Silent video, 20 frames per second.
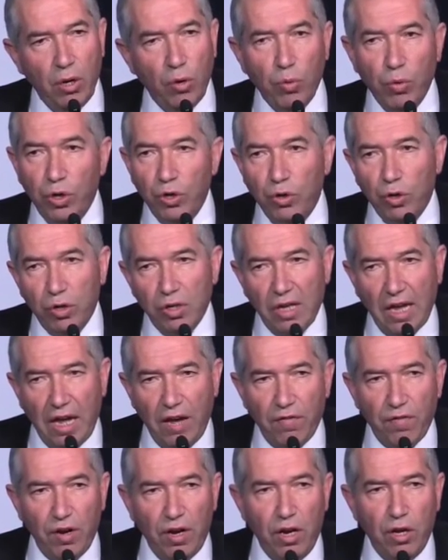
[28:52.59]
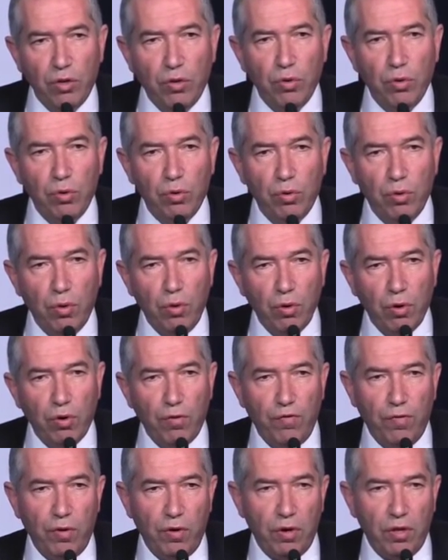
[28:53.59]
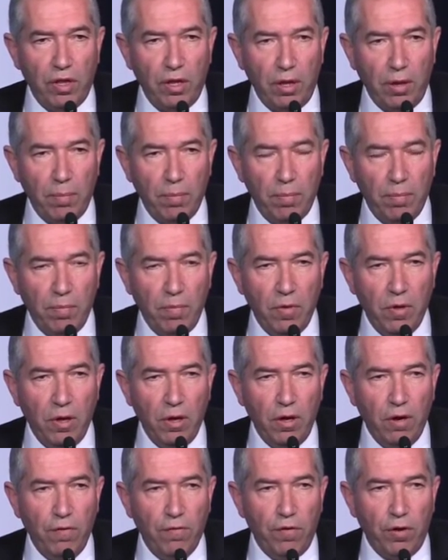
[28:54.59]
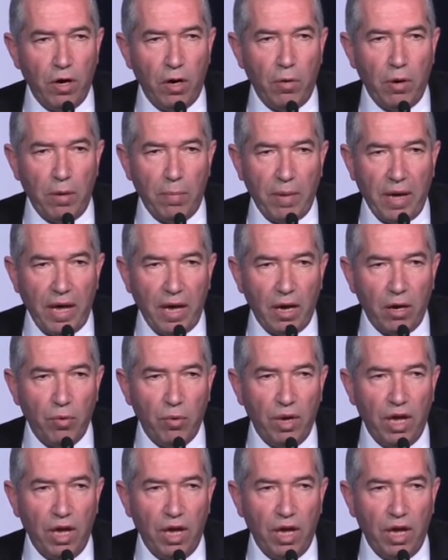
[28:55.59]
We don't have really to, to look for the for our back.